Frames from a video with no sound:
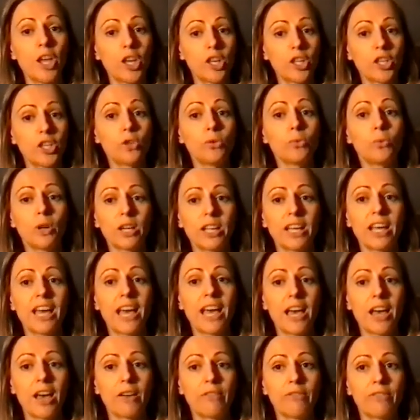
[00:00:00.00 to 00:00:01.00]
you want to
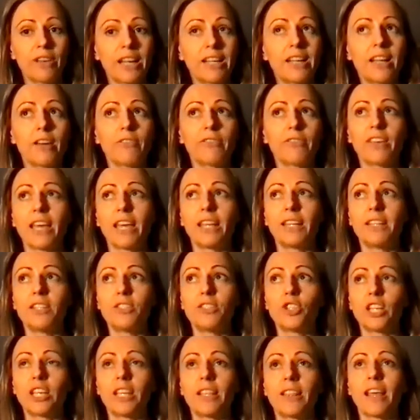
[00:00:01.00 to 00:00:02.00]
have enough
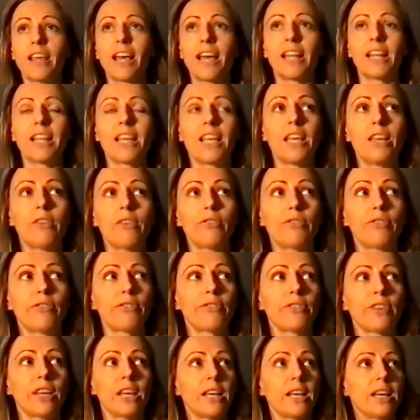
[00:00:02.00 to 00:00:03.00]
energy that if
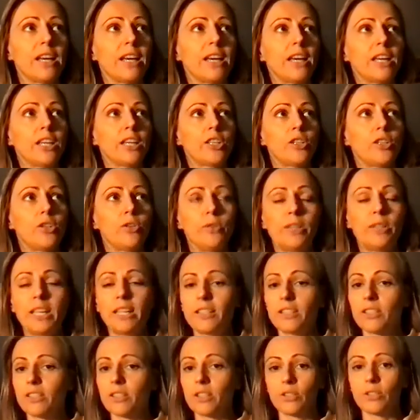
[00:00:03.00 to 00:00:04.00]
you
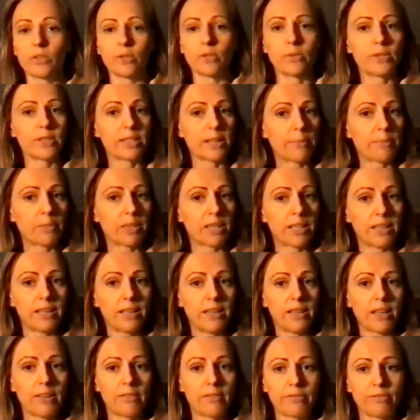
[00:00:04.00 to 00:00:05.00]
needed to do
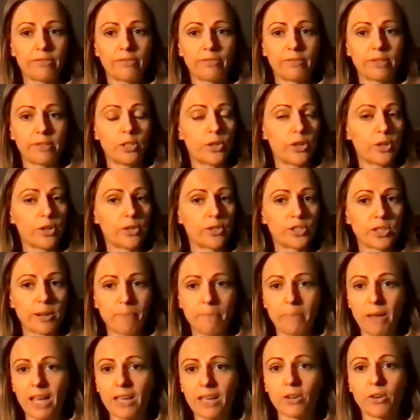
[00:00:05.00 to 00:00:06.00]
something and, you know, jump
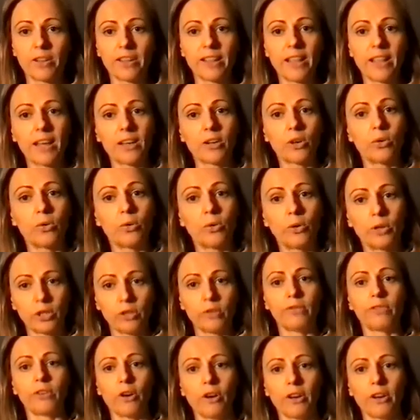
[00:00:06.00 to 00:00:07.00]
back on that court,
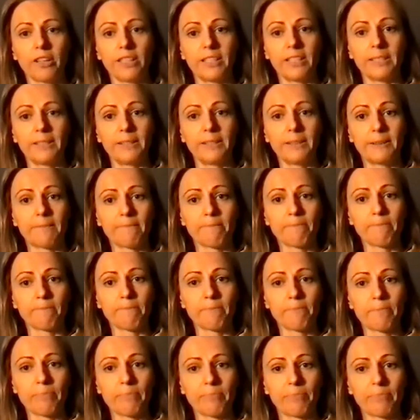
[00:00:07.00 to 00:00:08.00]
you've got it.
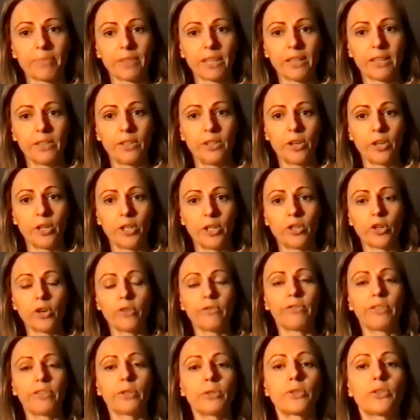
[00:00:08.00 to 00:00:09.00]
You know, you don't
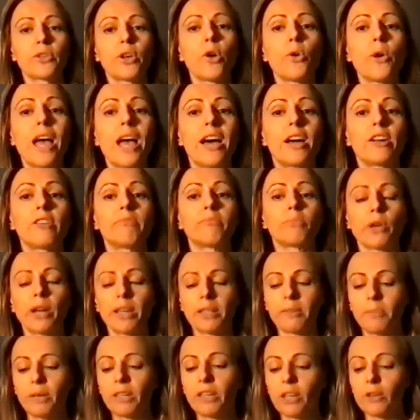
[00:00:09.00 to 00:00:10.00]
feel so out of
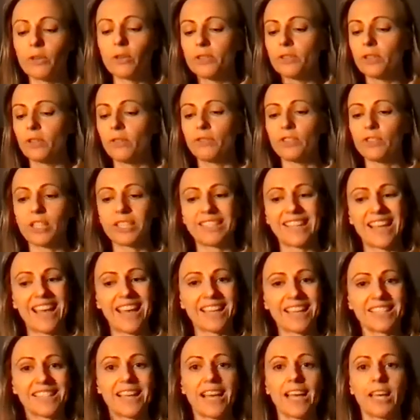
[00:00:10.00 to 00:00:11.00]
breath because you've just
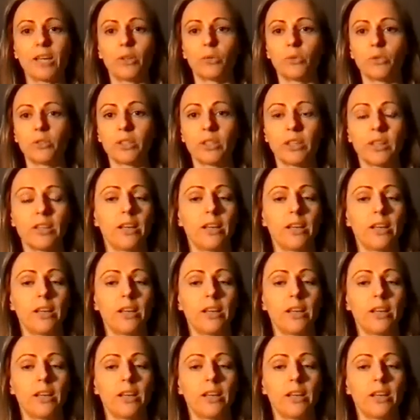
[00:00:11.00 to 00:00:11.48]
exhaled